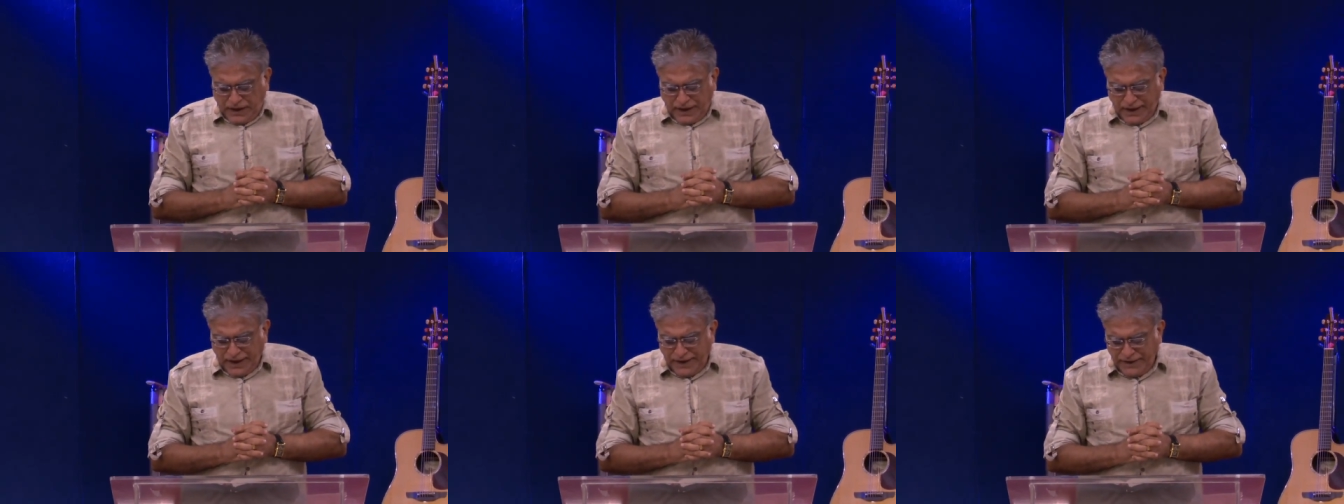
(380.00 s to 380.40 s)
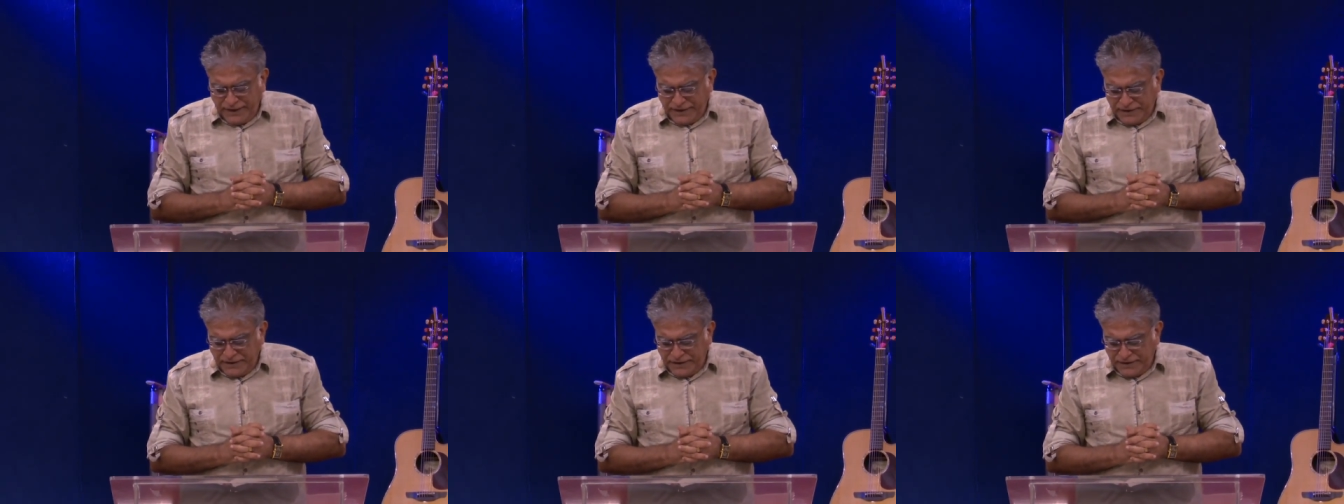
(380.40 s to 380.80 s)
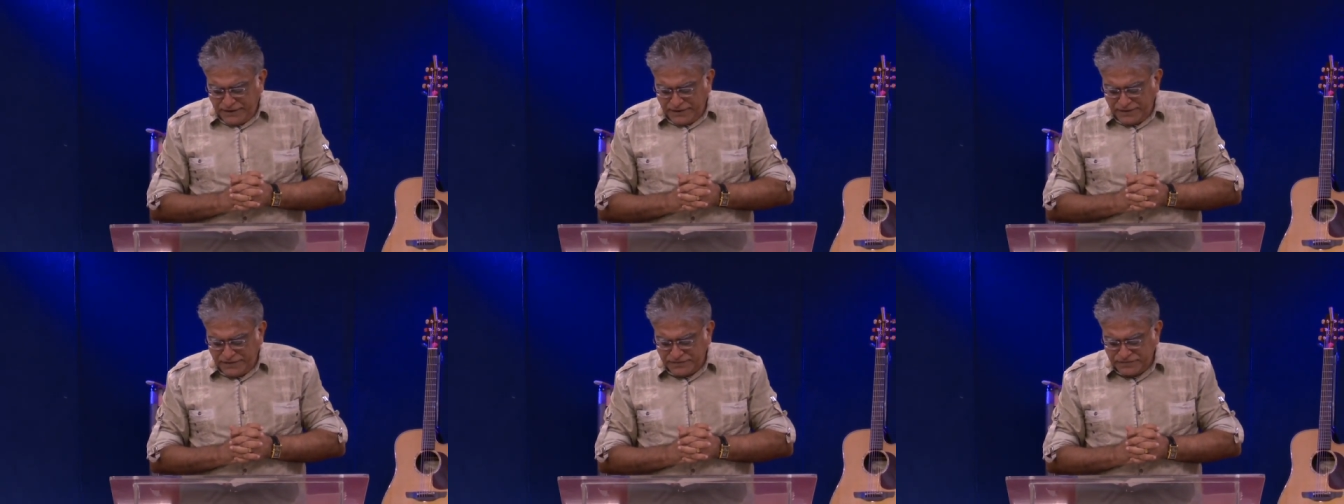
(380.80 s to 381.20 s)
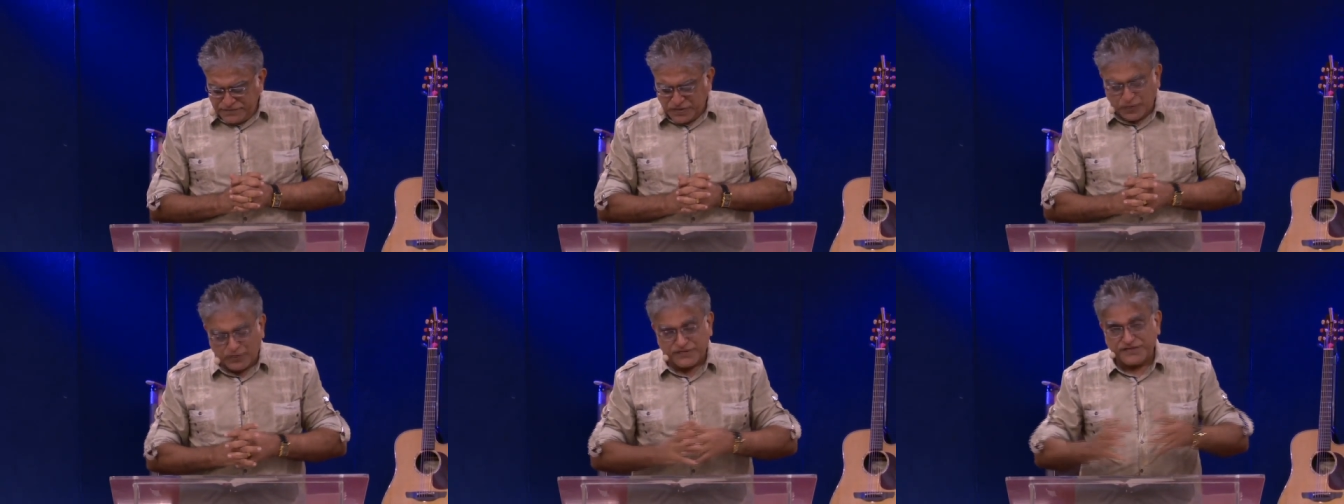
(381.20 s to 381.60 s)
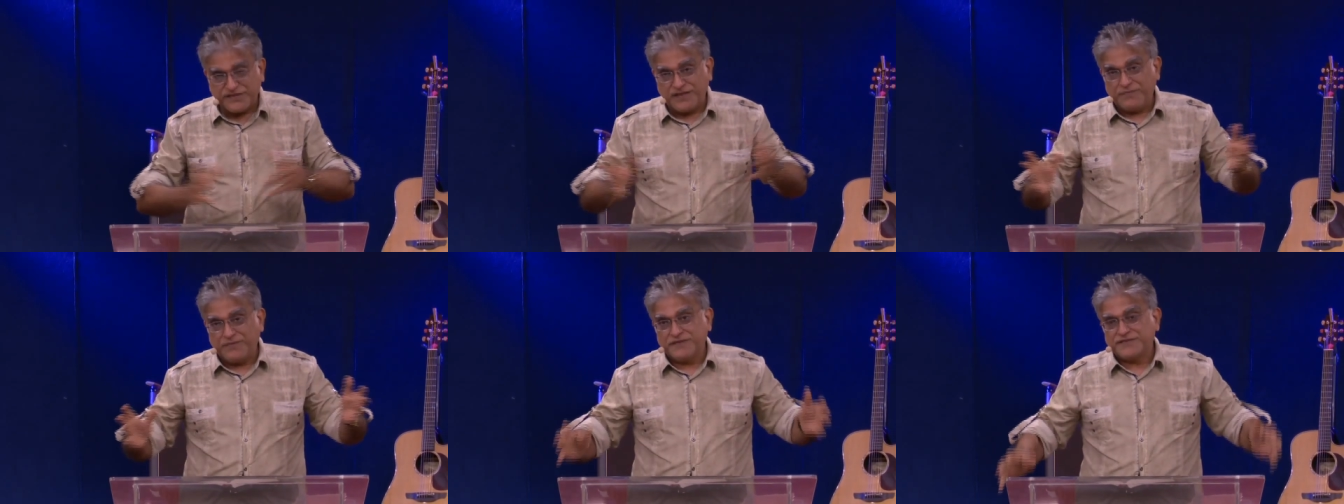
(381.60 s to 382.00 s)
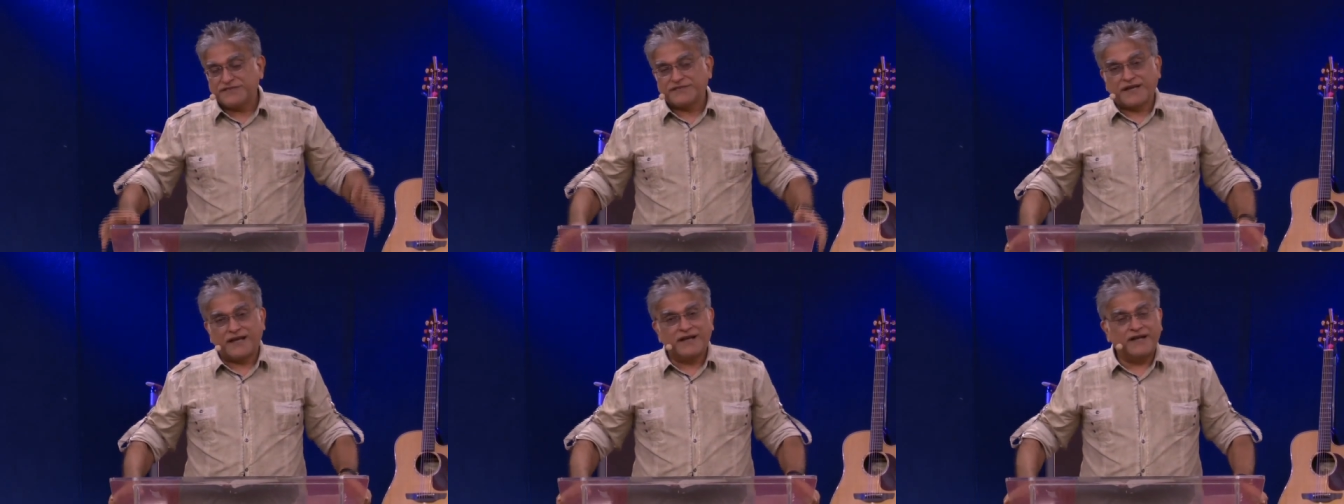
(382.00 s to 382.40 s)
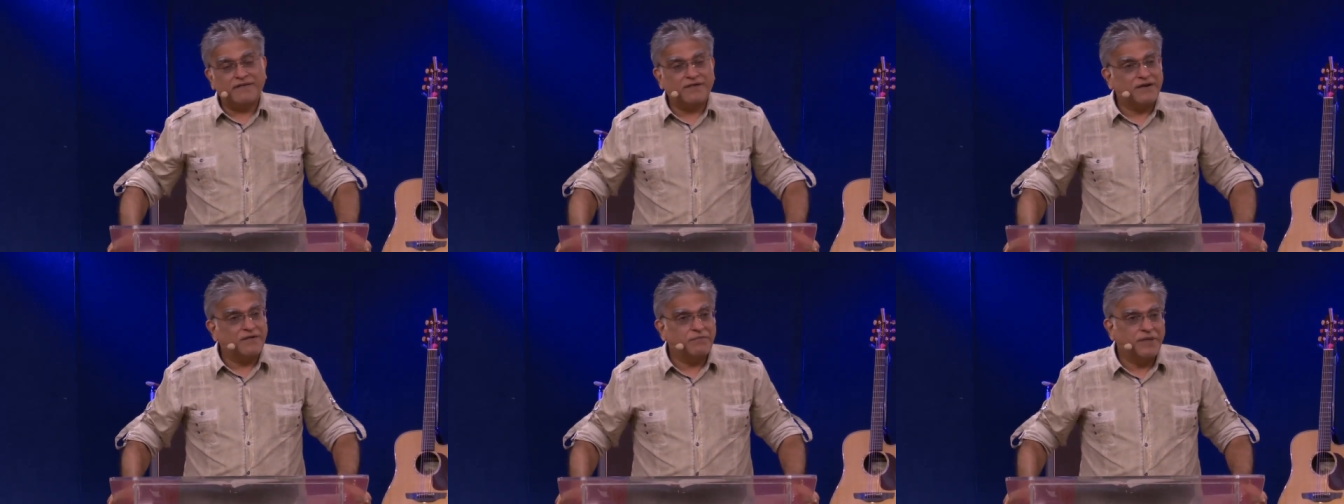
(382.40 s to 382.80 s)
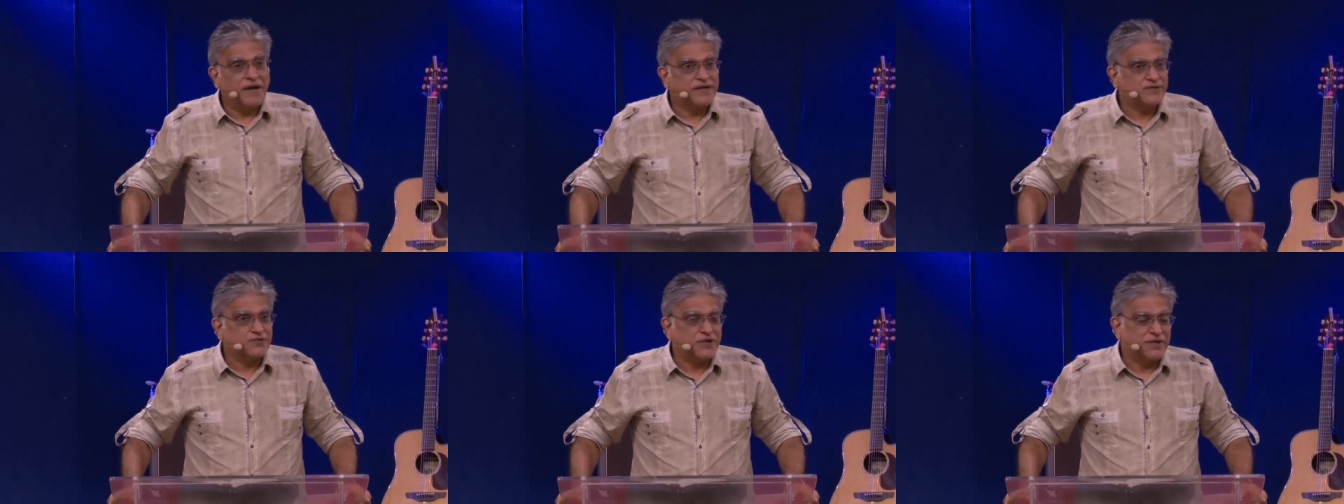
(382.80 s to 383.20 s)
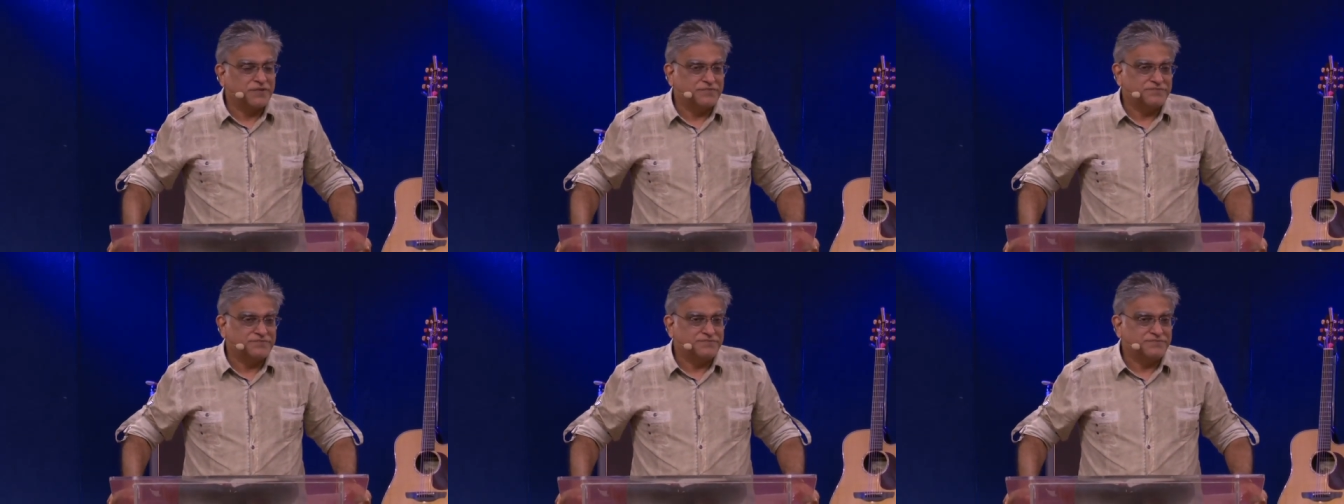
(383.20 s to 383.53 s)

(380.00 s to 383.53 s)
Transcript: And those demons can never come back to him.